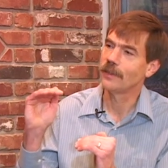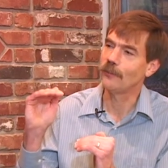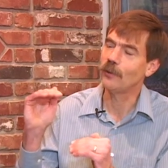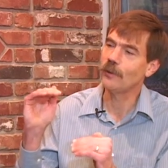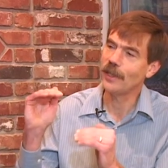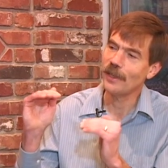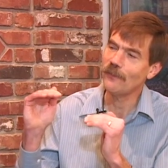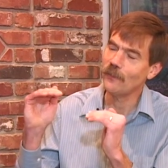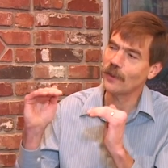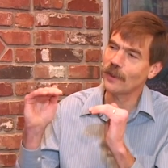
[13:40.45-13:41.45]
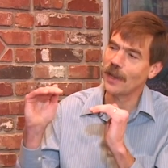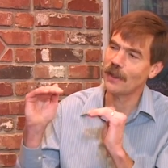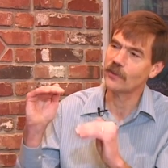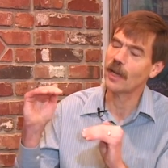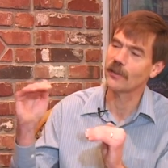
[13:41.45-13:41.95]
If you live a
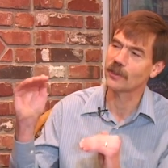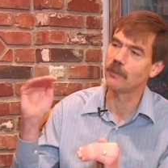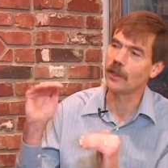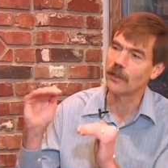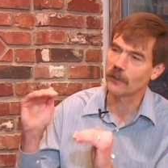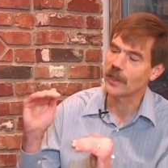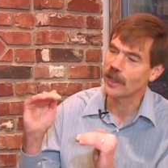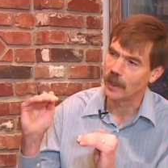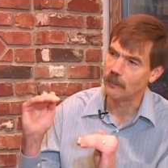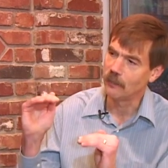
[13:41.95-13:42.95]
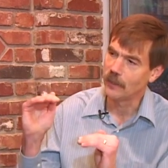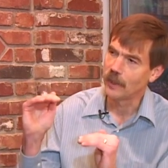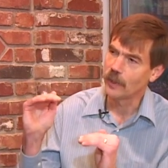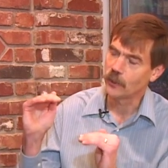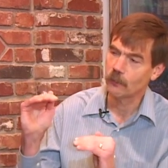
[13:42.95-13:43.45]
lifestyle that's below your income,
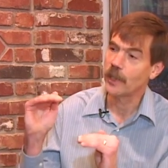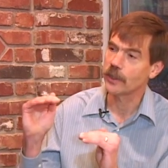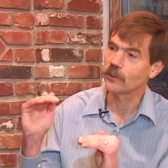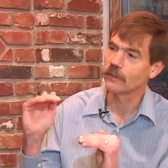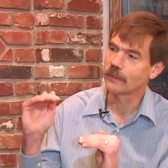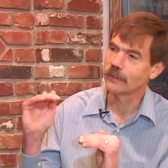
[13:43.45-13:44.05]
you're rich.